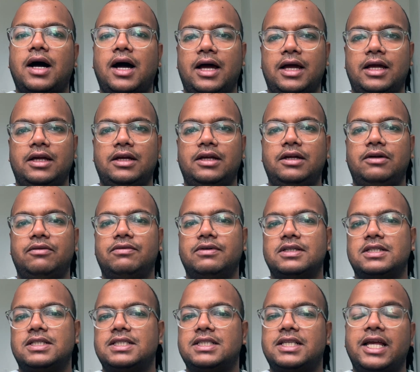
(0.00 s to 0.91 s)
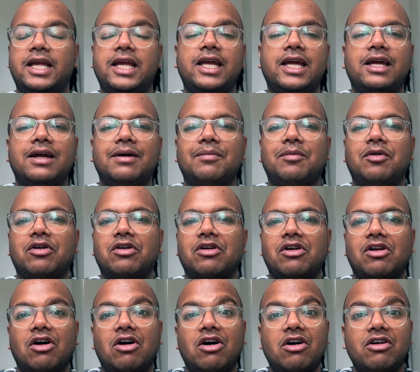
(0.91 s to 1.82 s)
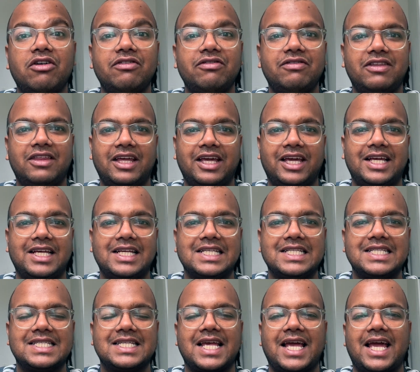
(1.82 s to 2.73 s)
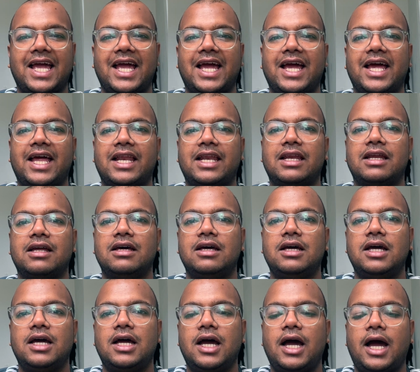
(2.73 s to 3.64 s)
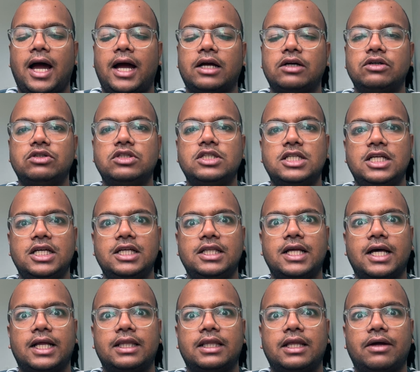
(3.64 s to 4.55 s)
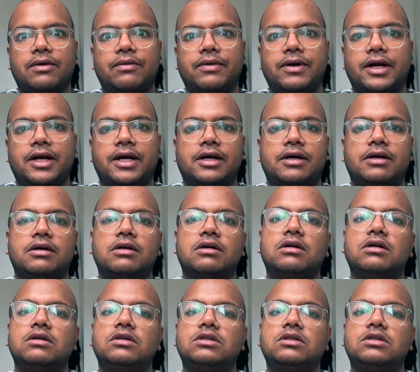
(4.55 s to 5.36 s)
I was thinking about a lot of things, and I could see that there were